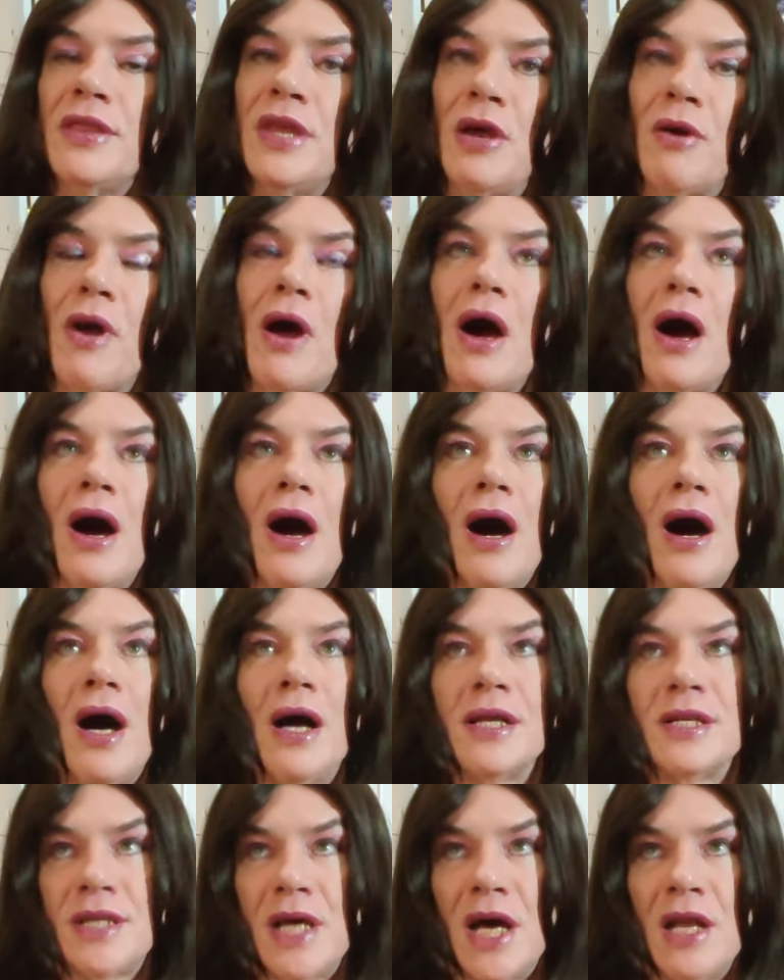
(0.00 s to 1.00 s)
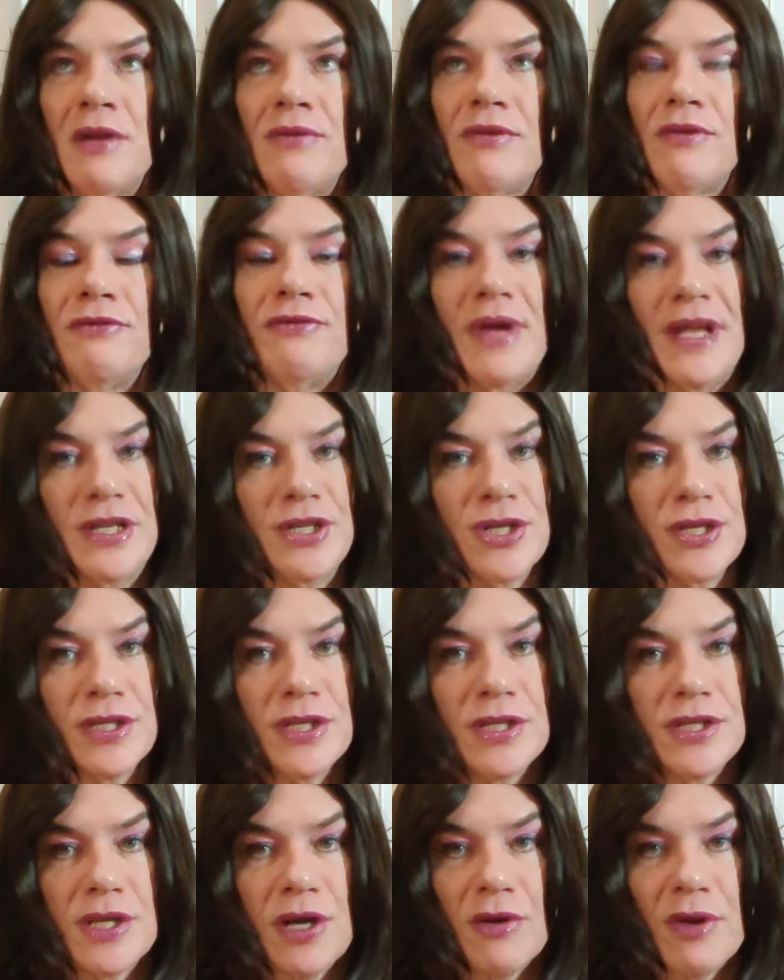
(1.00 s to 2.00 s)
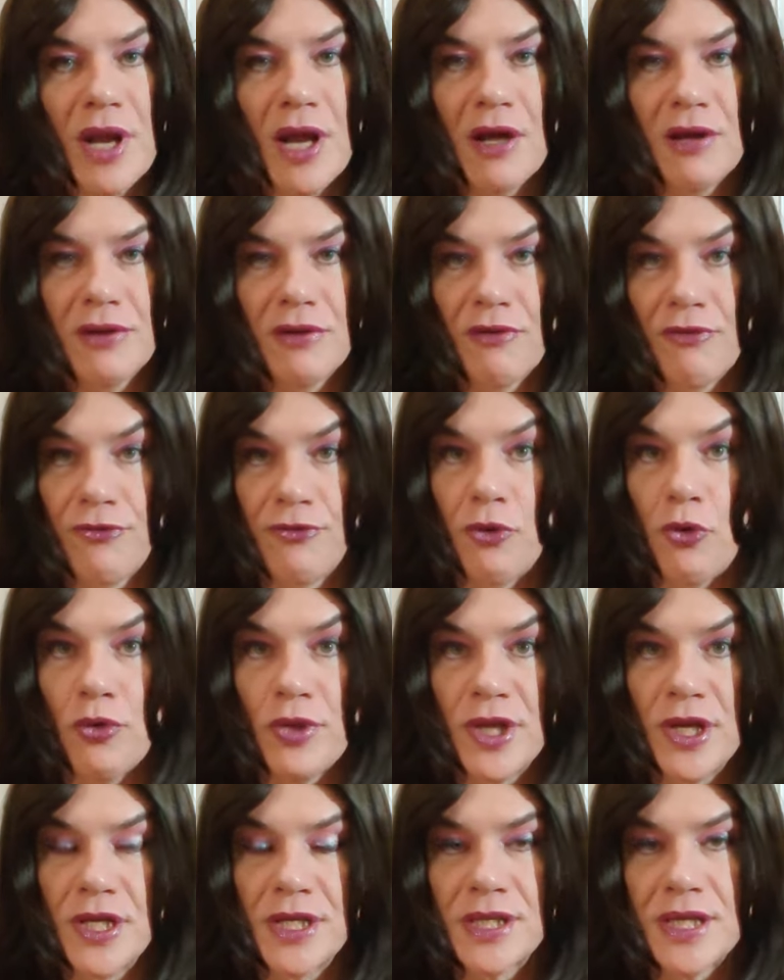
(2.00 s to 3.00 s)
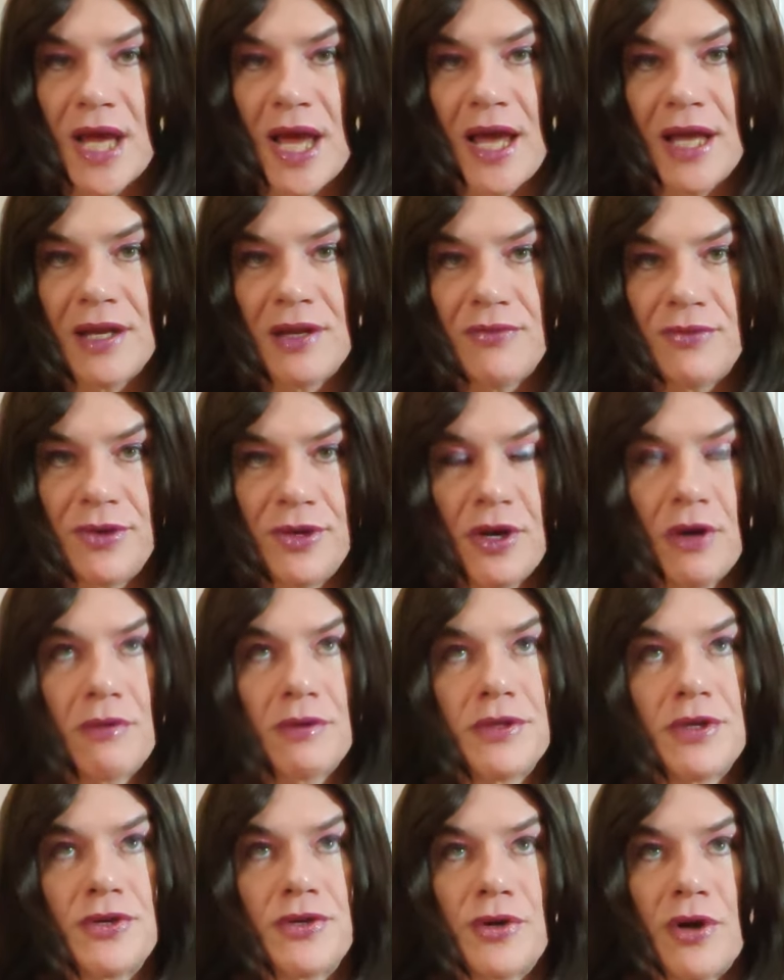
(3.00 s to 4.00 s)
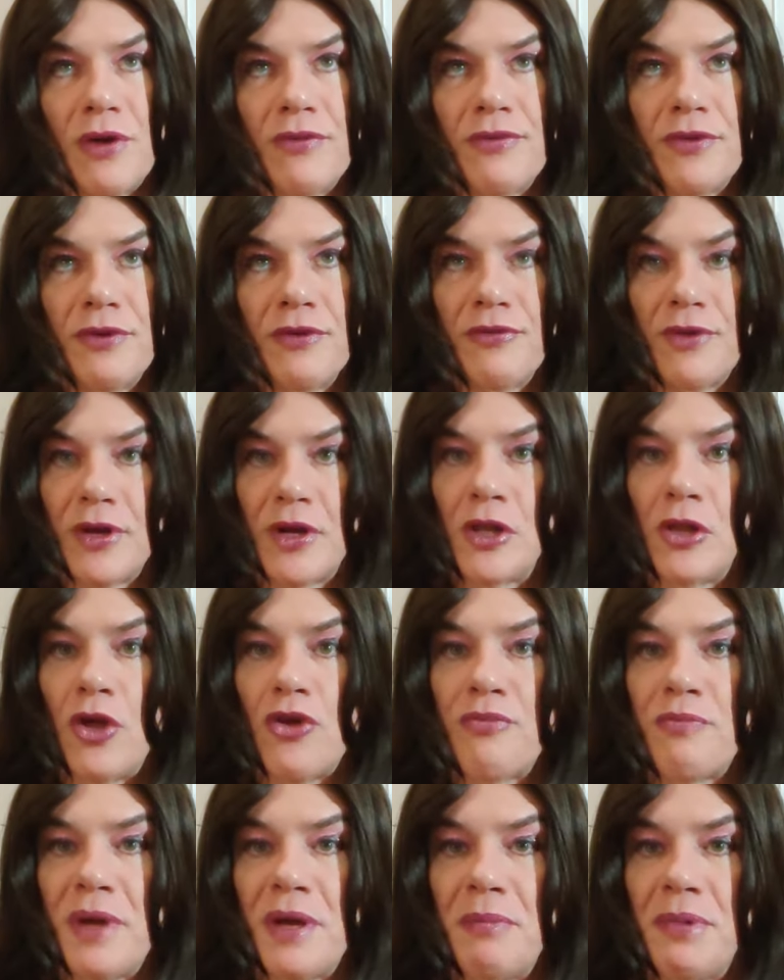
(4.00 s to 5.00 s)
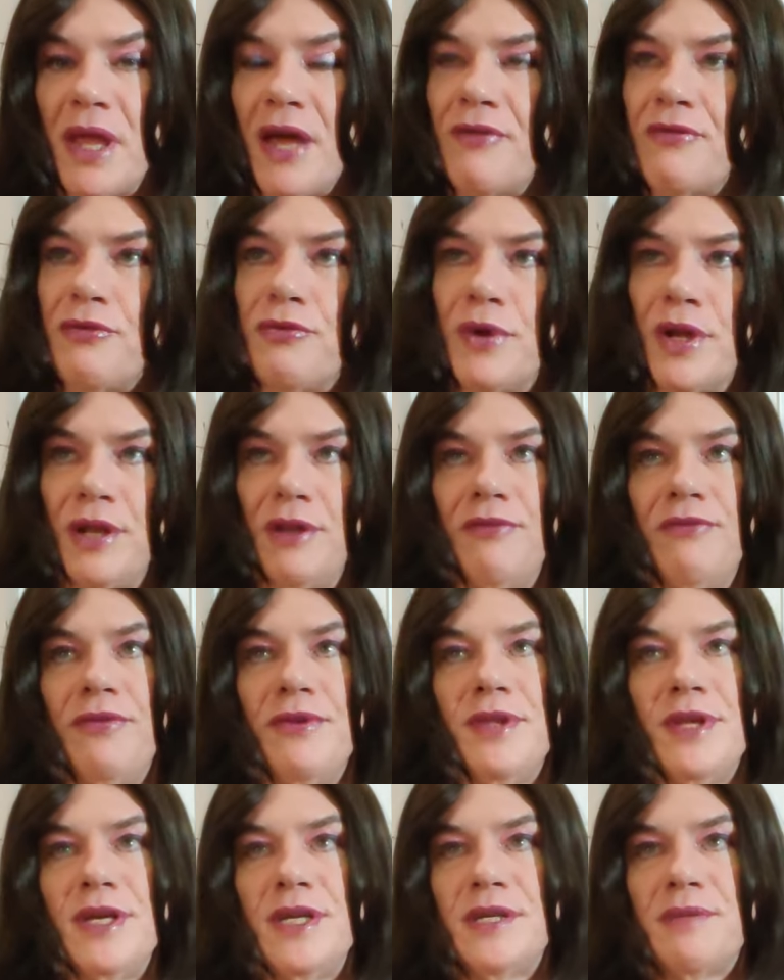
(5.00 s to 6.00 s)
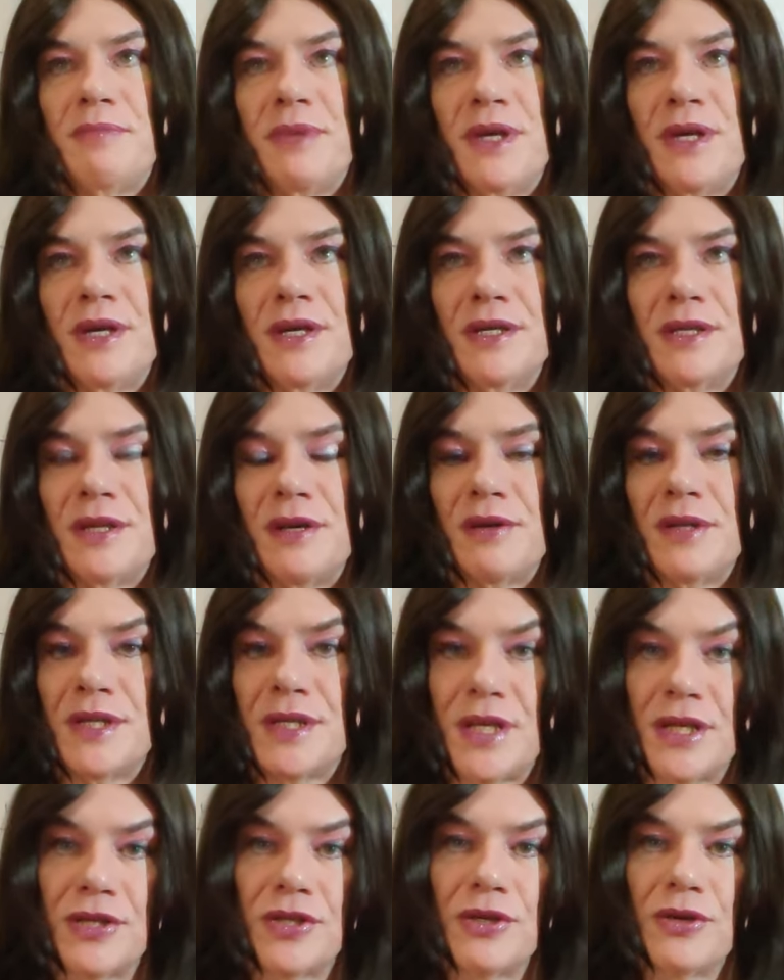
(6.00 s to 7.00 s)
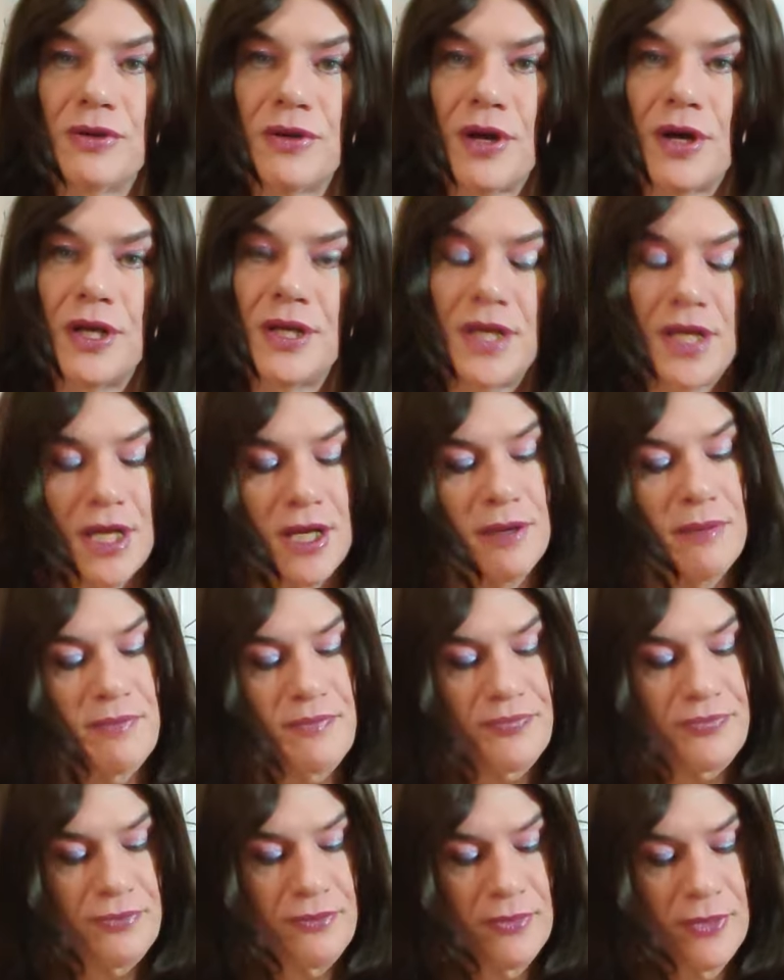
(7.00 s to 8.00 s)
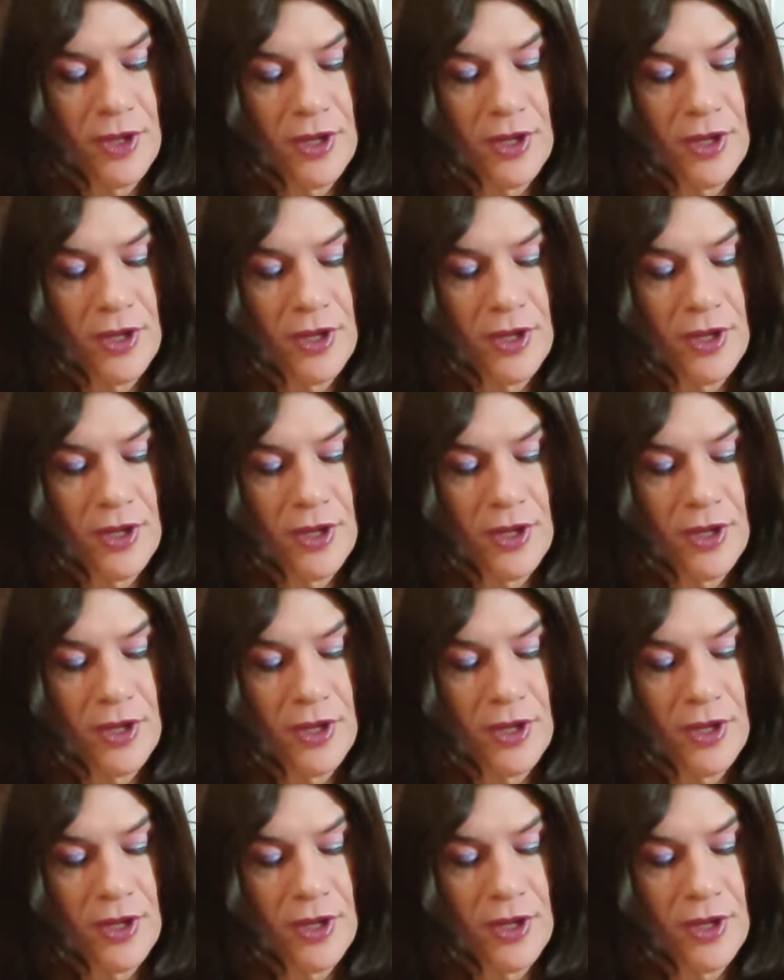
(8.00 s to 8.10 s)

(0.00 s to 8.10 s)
There are a ton of adventures and so on out for this. And if you go onto Drive Through, you find a lot of people have written for this because, you know, it's such a good idea.